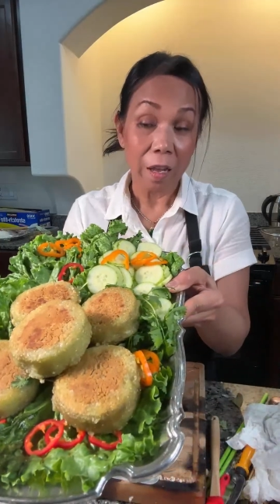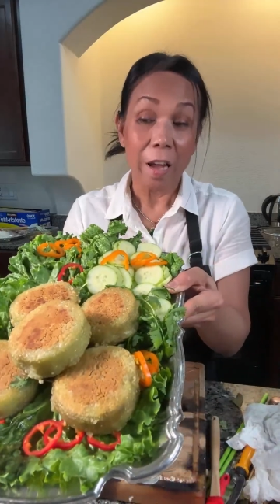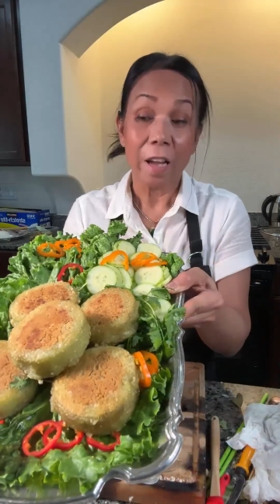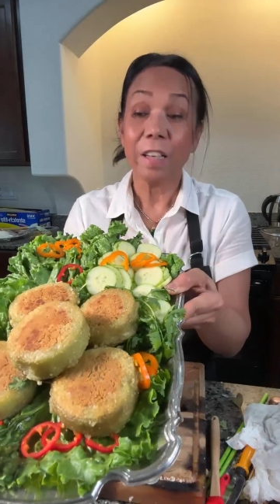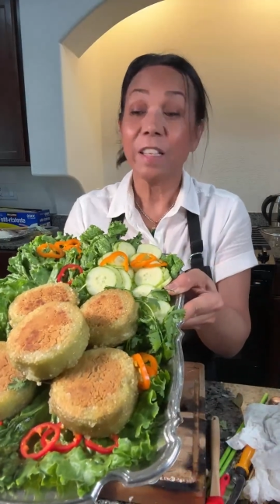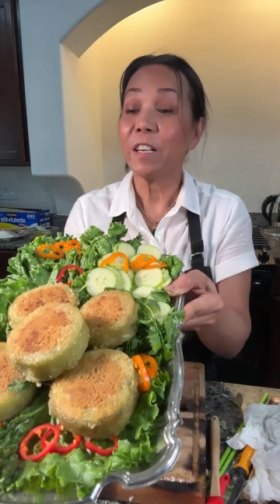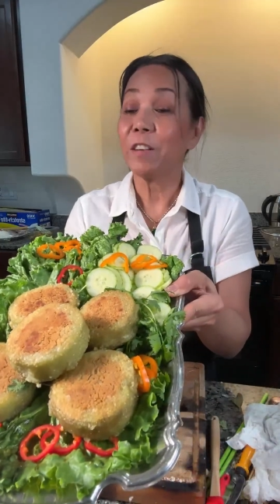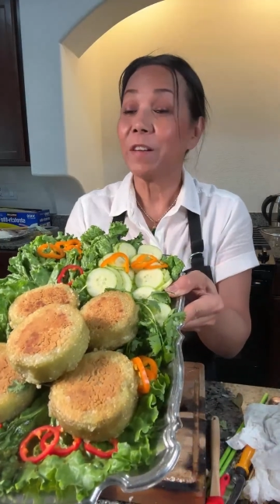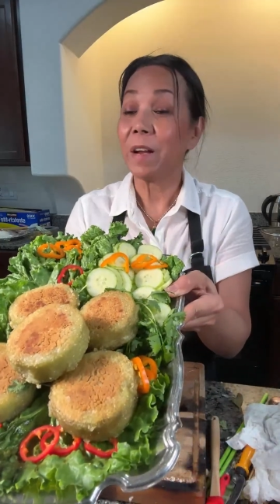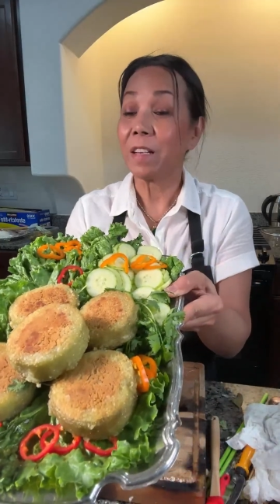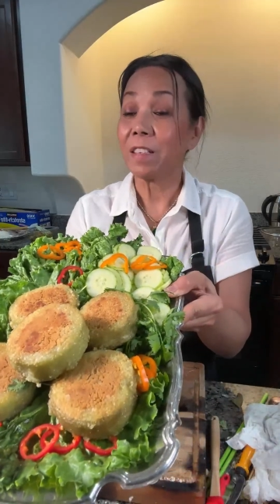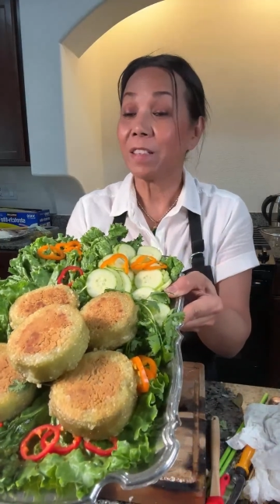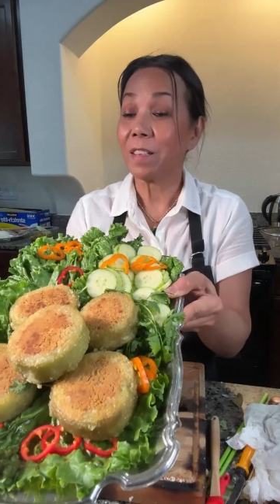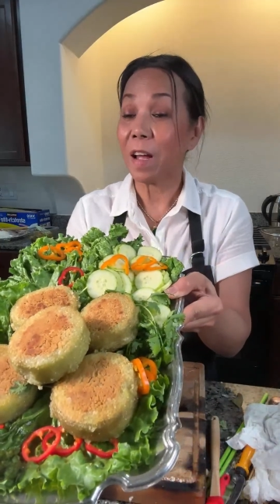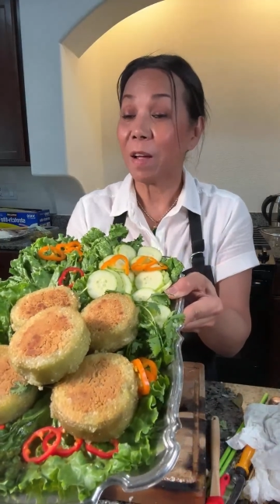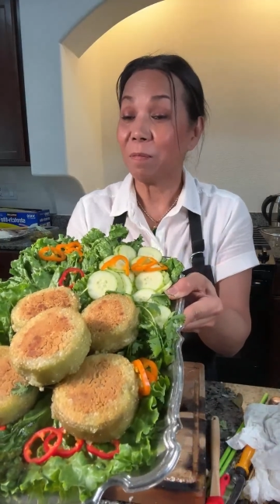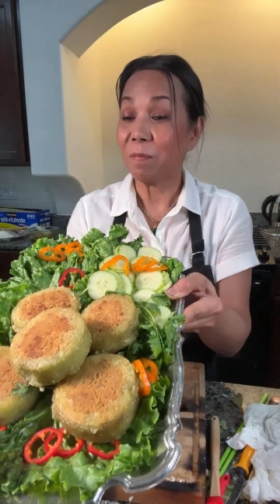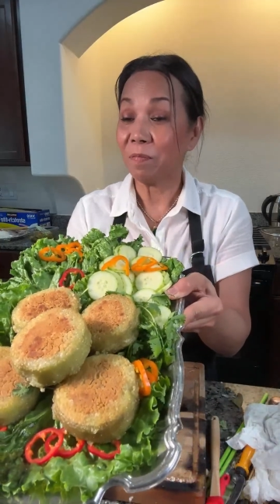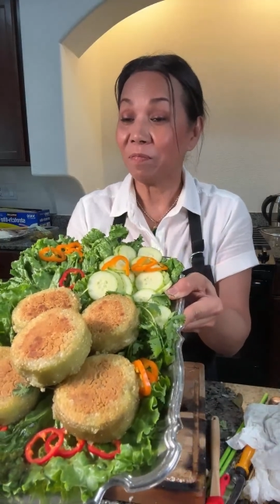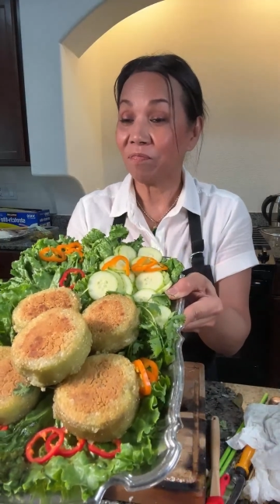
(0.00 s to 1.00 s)
Until next
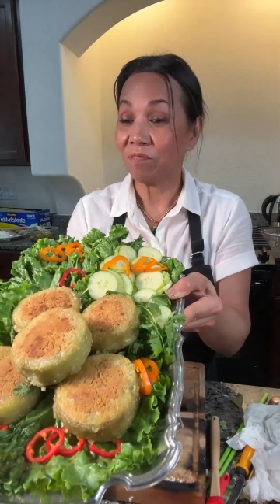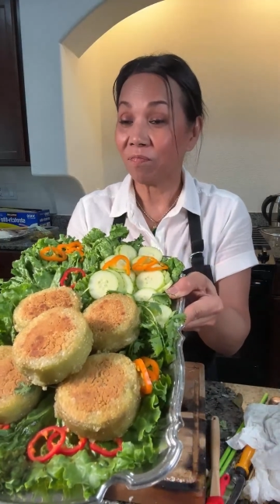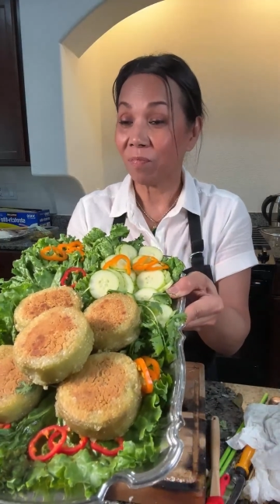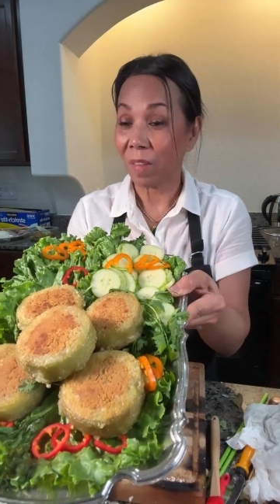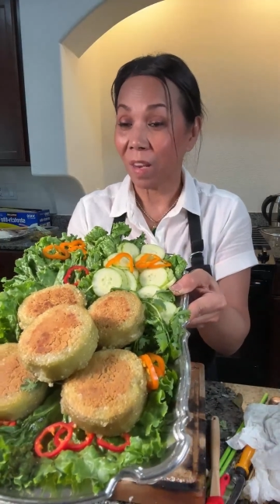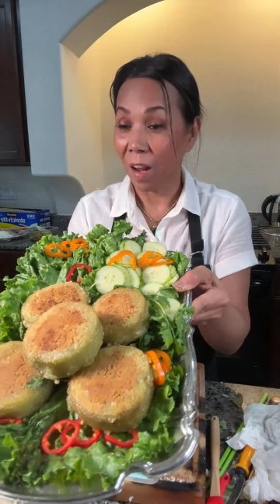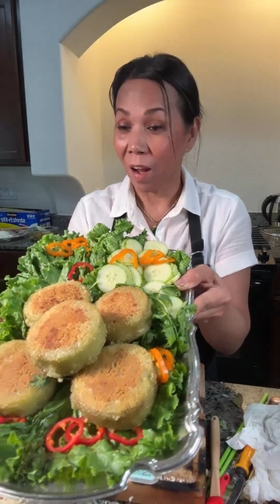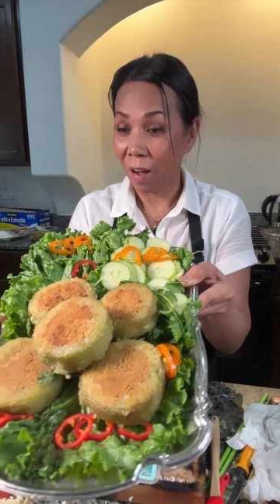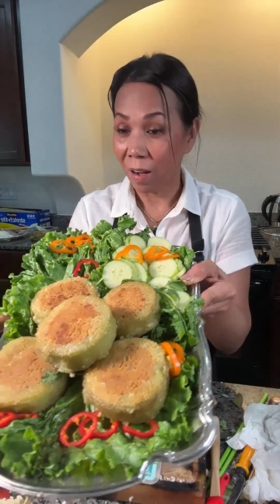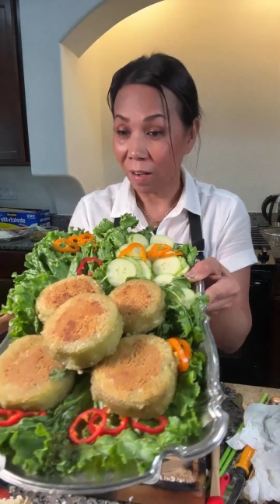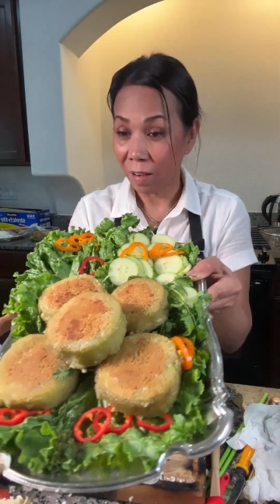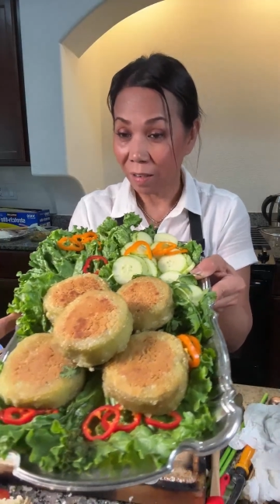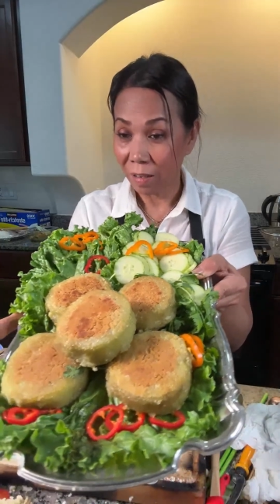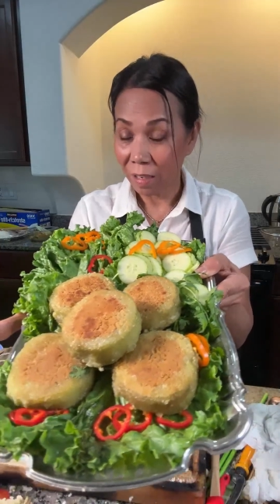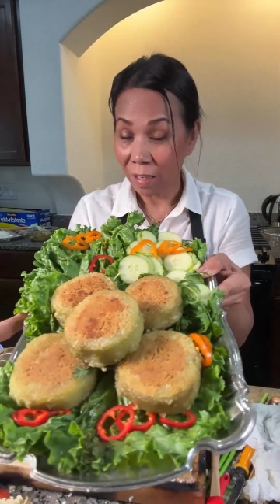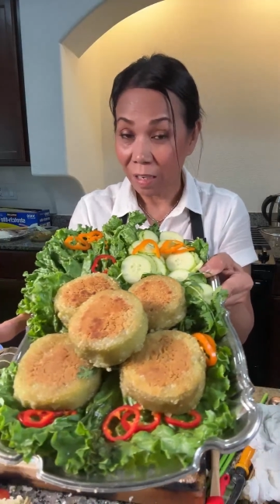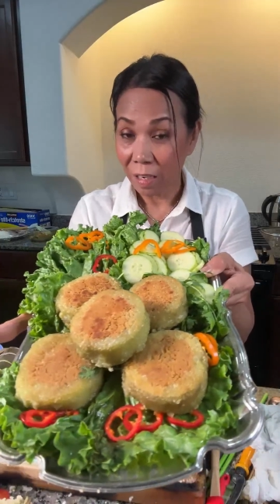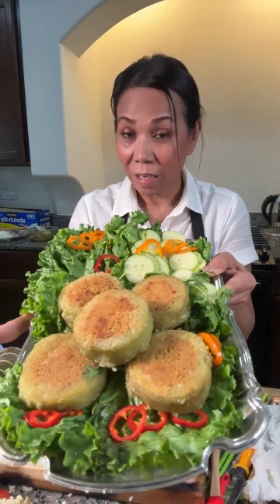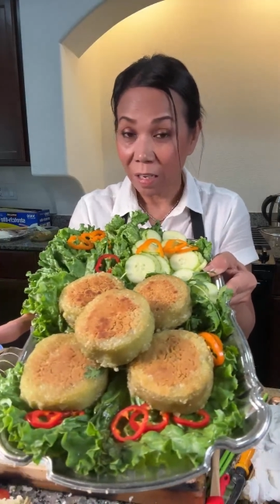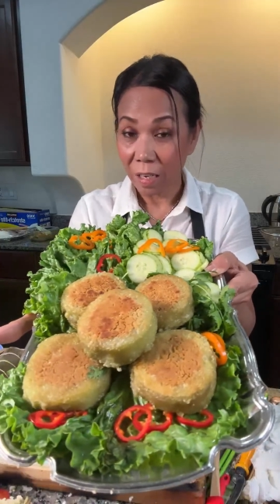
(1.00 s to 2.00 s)
time.
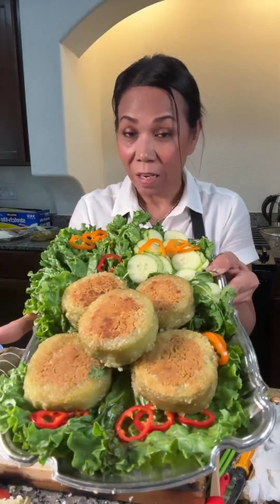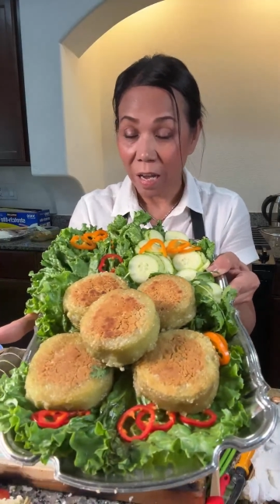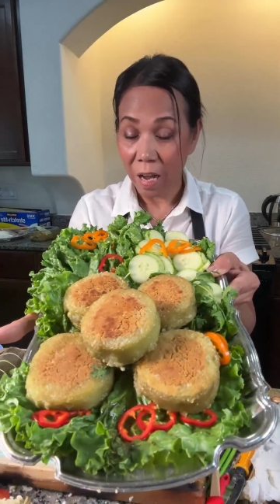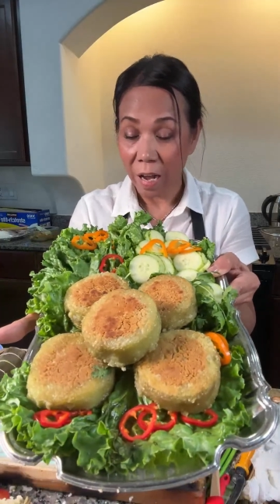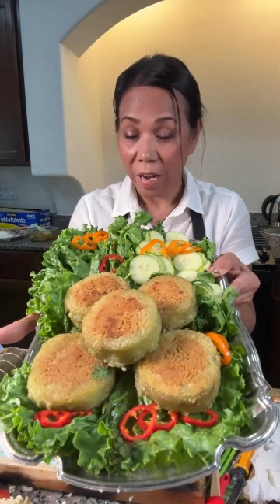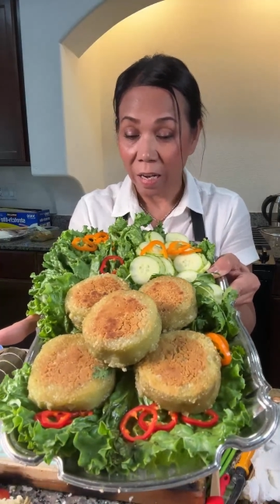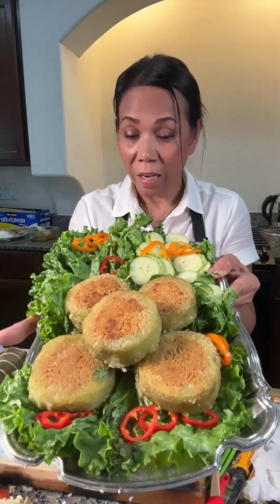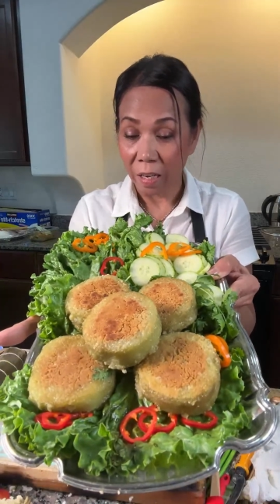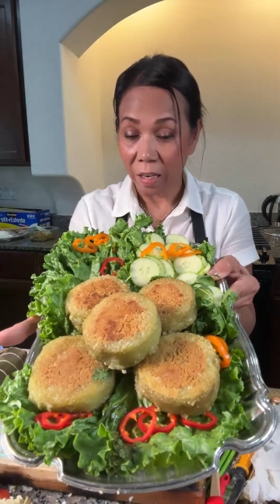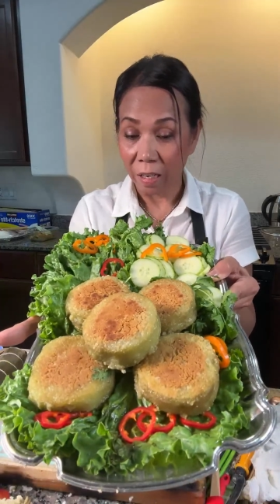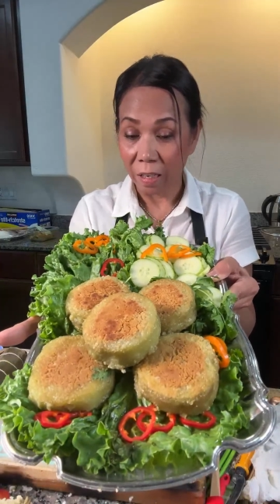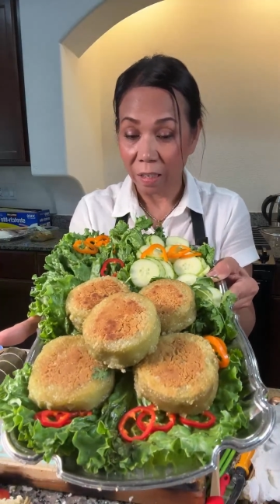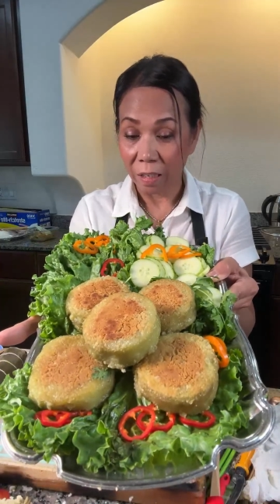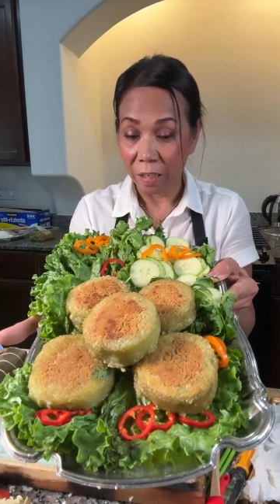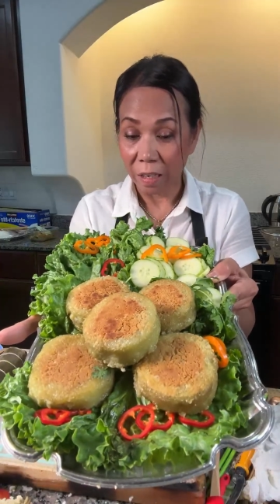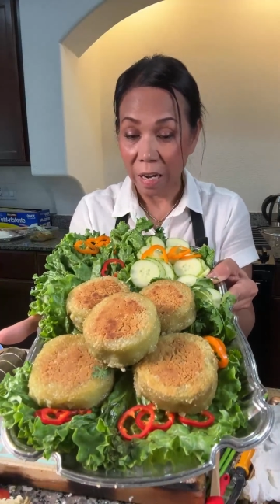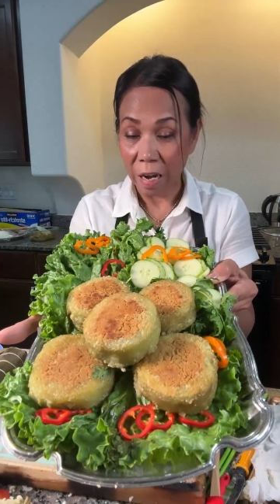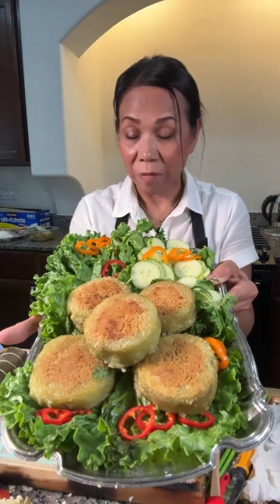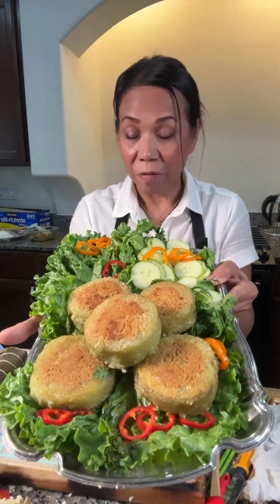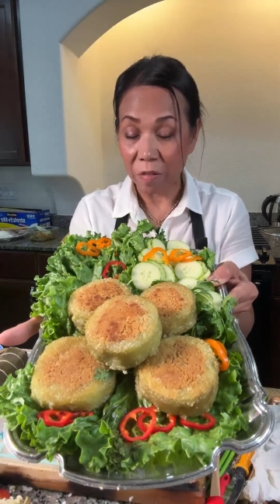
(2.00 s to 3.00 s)
I
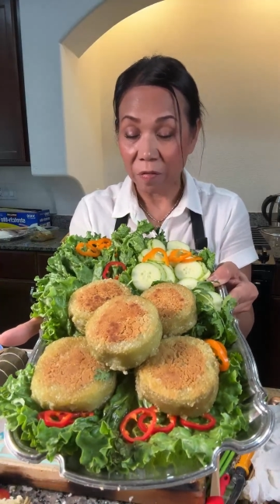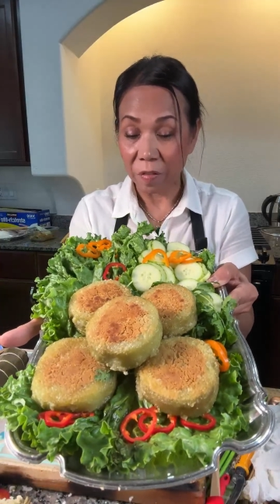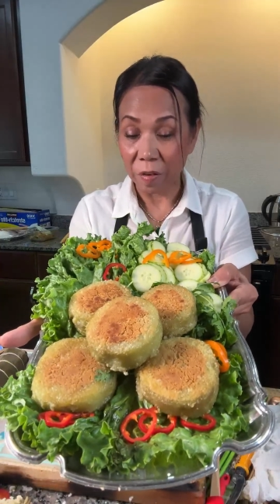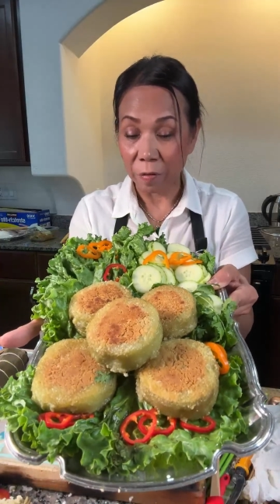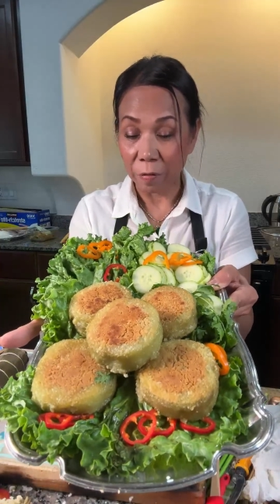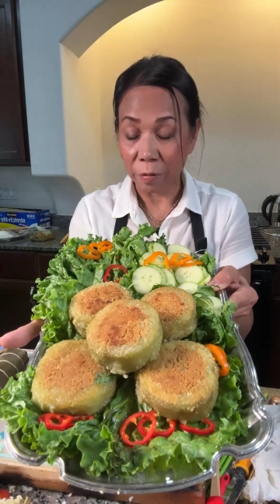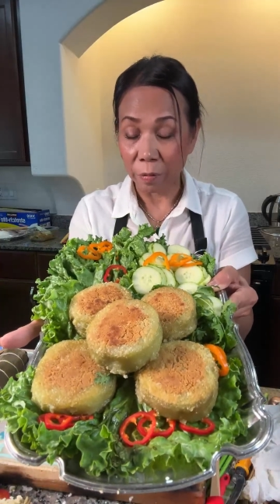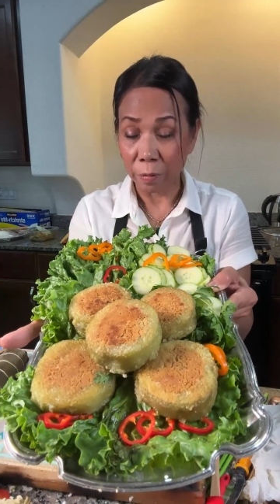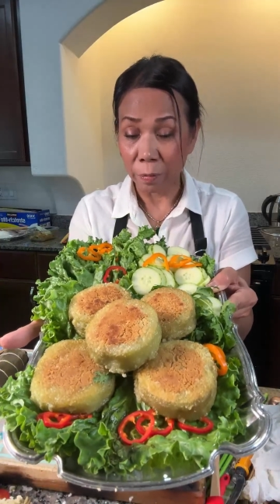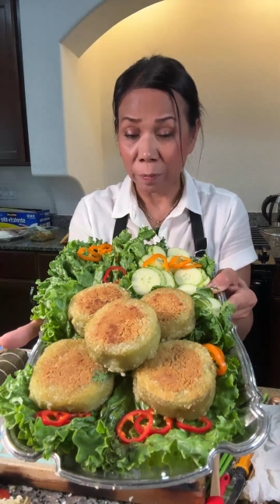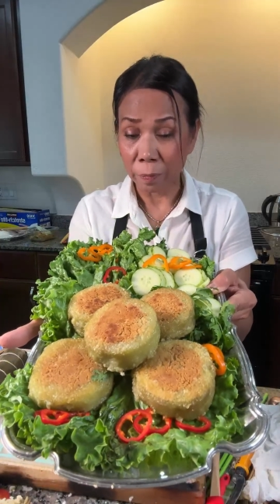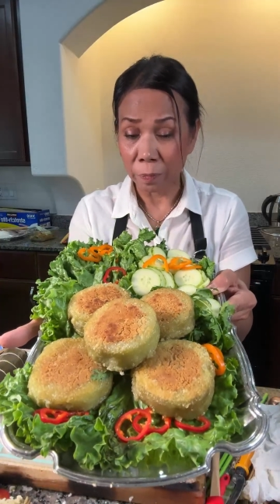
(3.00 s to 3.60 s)
have a few